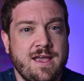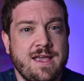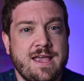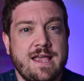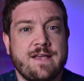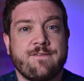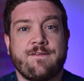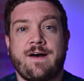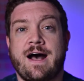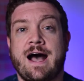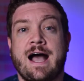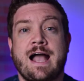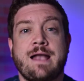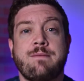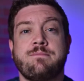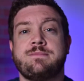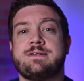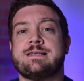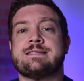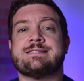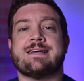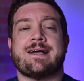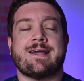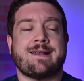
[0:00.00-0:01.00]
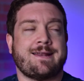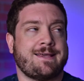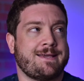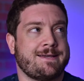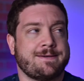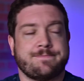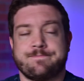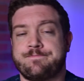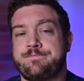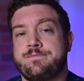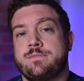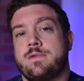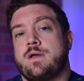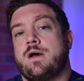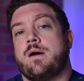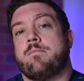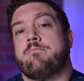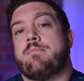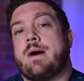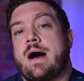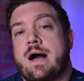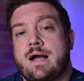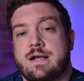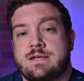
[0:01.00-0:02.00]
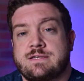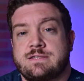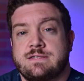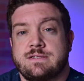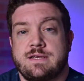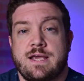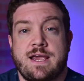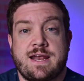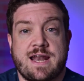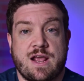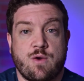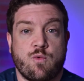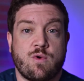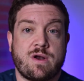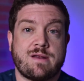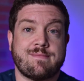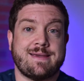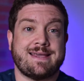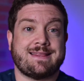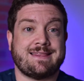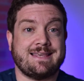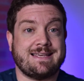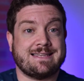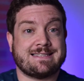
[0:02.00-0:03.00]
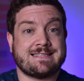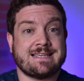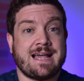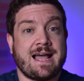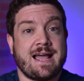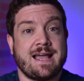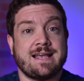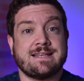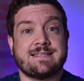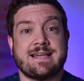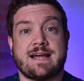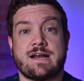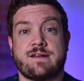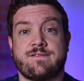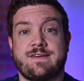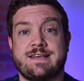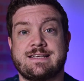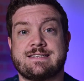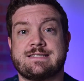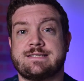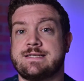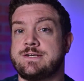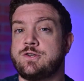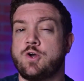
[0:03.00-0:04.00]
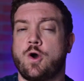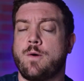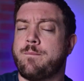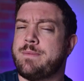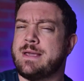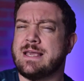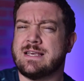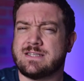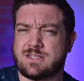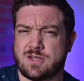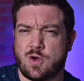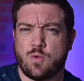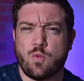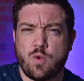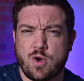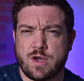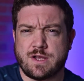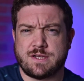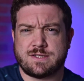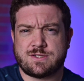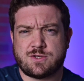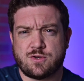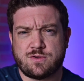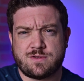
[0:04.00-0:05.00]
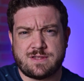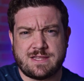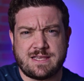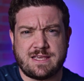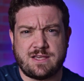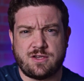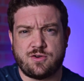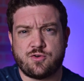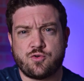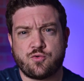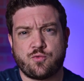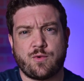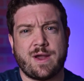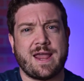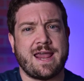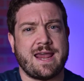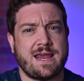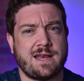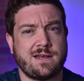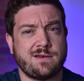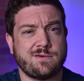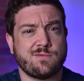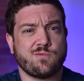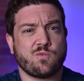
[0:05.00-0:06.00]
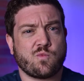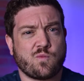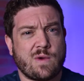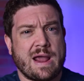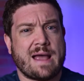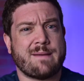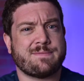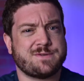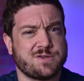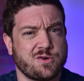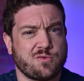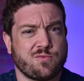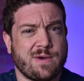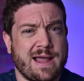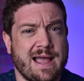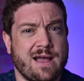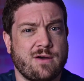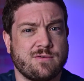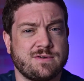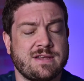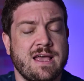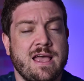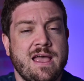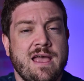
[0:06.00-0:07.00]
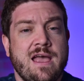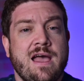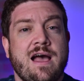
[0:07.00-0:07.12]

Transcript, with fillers: If I'm designing a box and I want to make these sides out of a single piece of wood, so the grain wraps around,